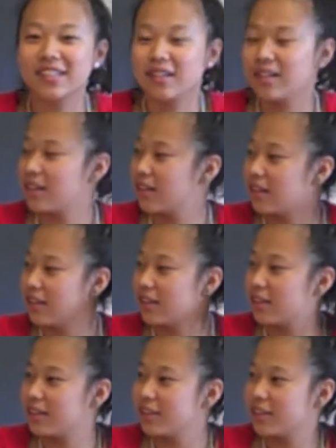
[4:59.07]

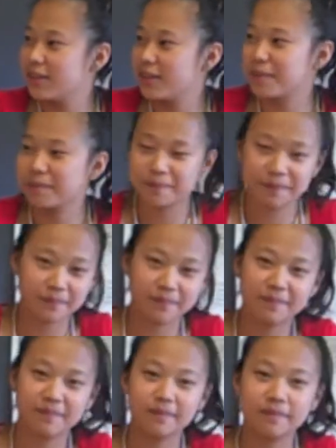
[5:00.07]

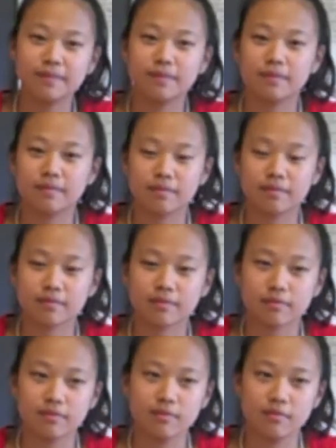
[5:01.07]

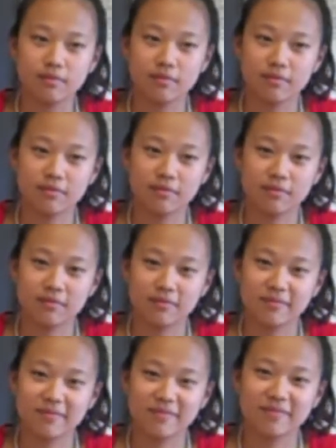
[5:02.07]

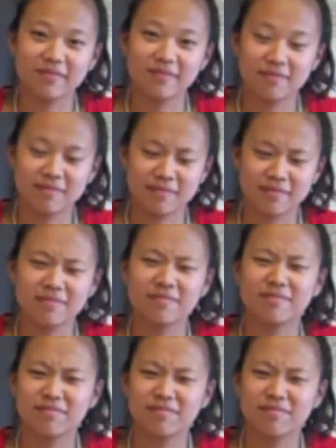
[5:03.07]
This person isn't speaking.